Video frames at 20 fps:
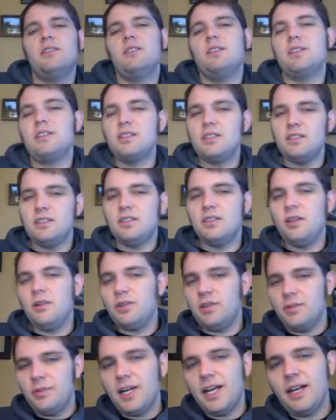just
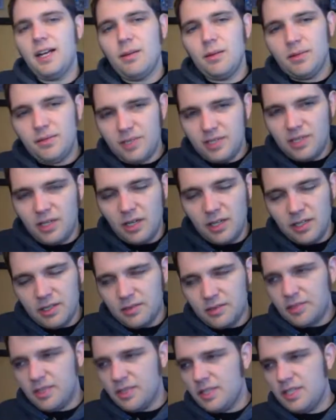denoted by a couple of
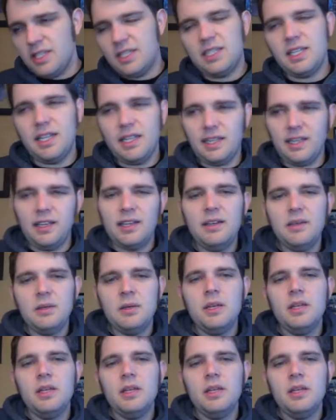stars, which are just like